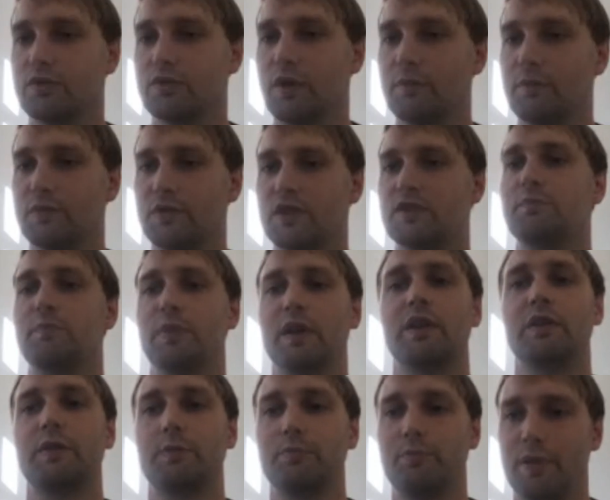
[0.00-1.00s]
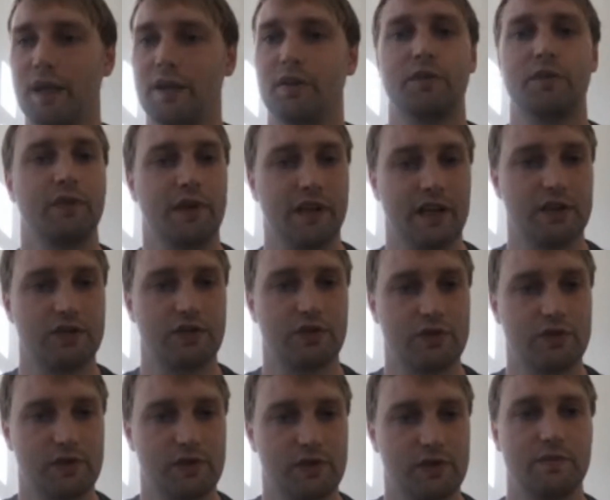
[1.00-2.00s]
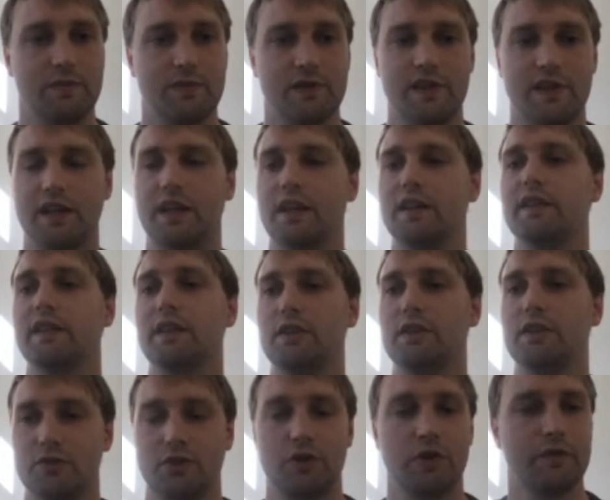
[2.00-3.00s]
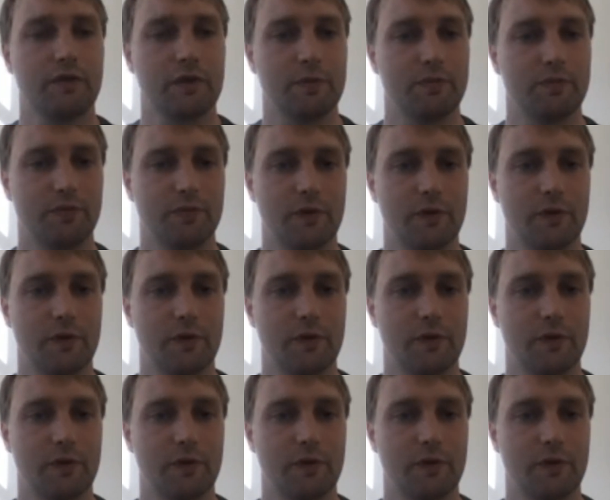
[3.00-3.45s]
just build better financial systems that can then serve the